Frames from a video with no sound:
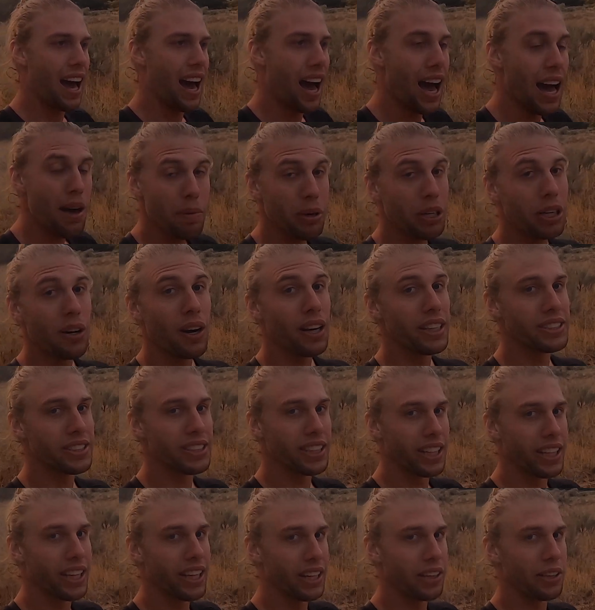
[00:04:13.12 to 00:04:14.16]
I'm
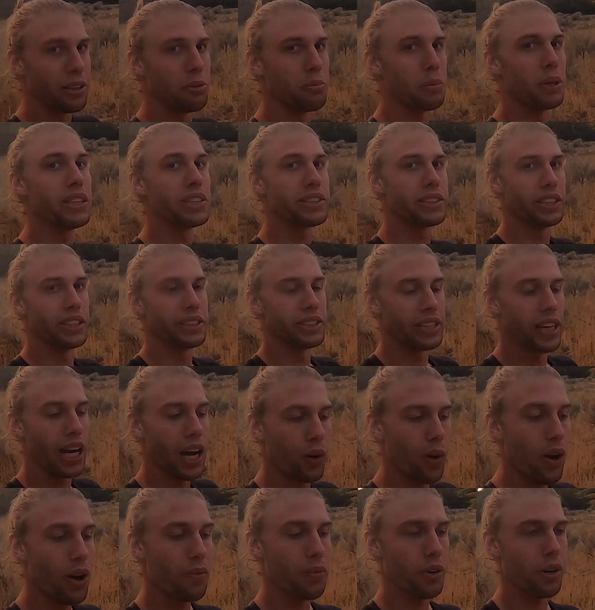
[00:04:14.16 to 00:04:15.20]
interested in getting your business.
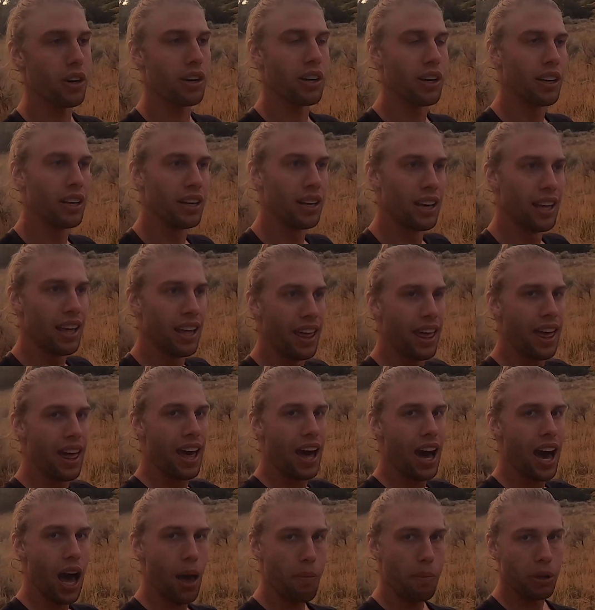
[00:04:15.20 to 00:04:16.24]
However,
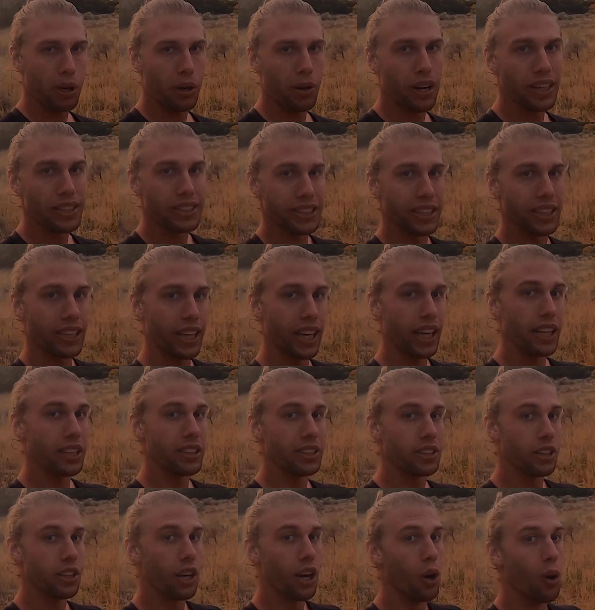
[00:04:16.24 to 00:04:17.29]
I'm interested in getting
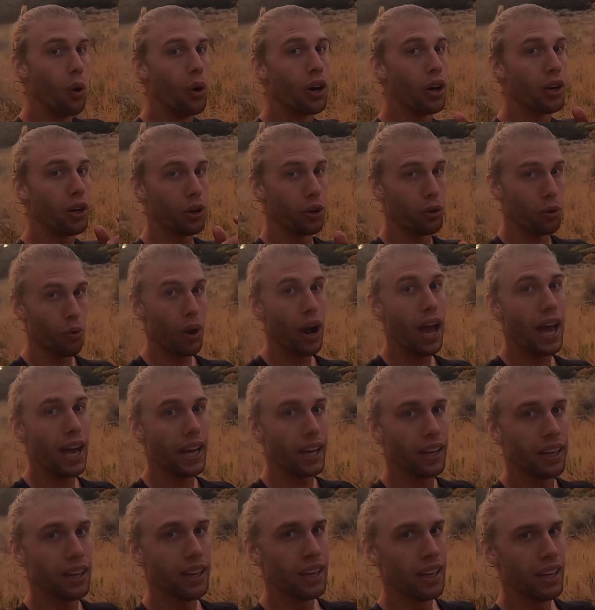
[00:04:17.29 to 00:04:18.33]
to know Greg,
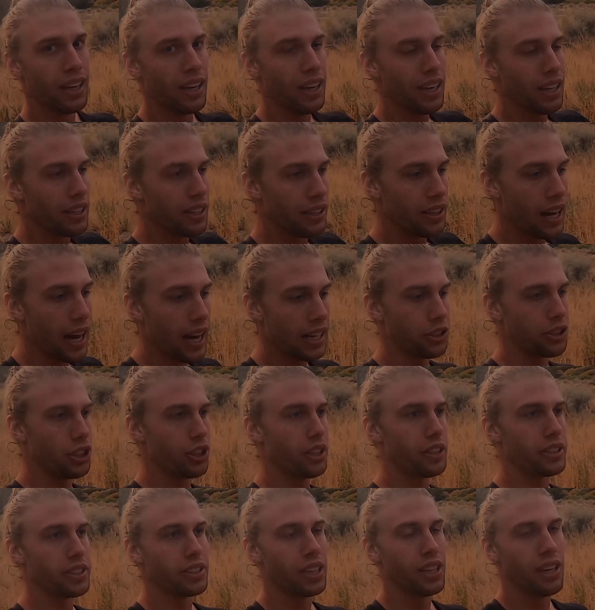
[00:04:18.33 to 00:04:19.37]
not
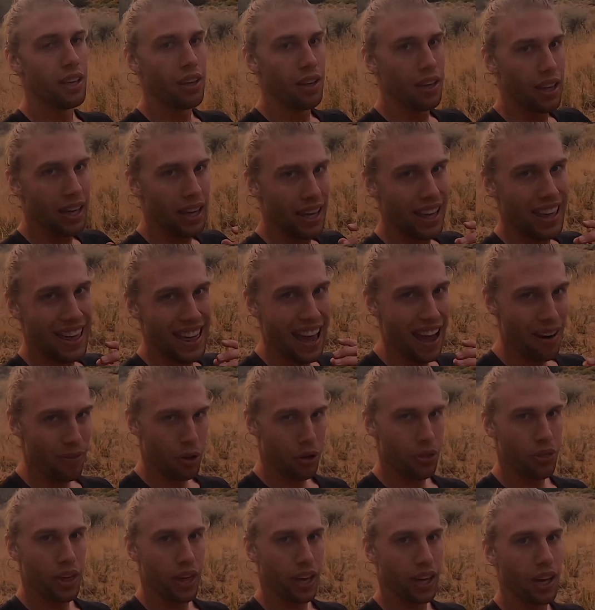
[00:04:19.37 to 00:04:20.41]
just
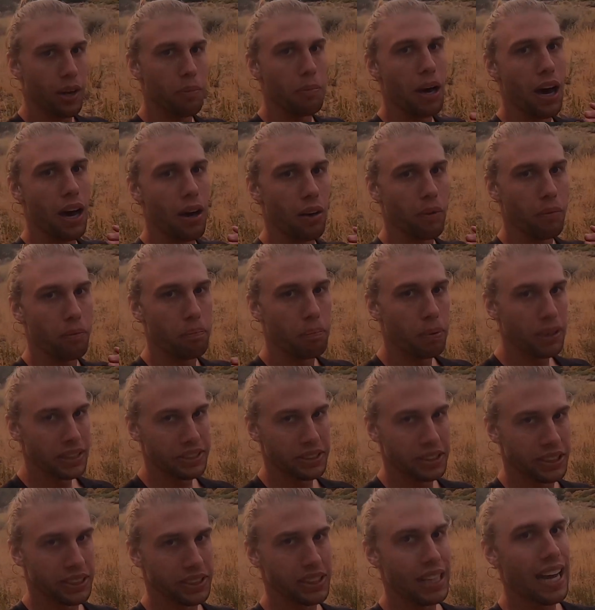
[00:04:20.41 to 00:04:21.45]
everything about
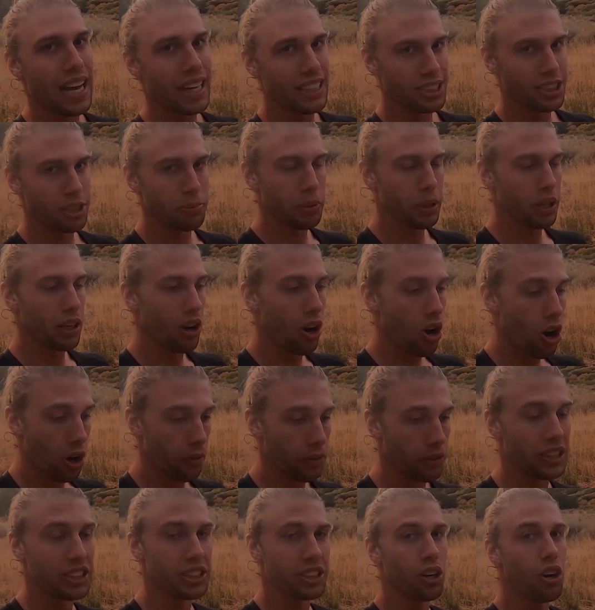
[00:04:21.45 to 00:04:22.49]
business has to be
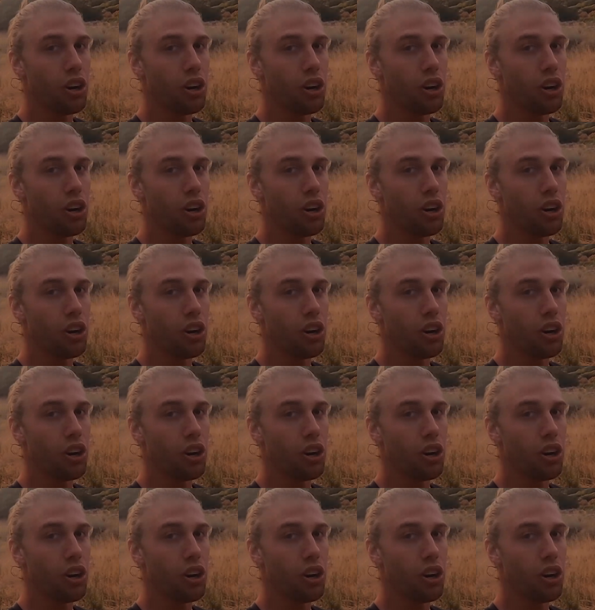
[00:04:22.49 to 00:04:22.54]
on this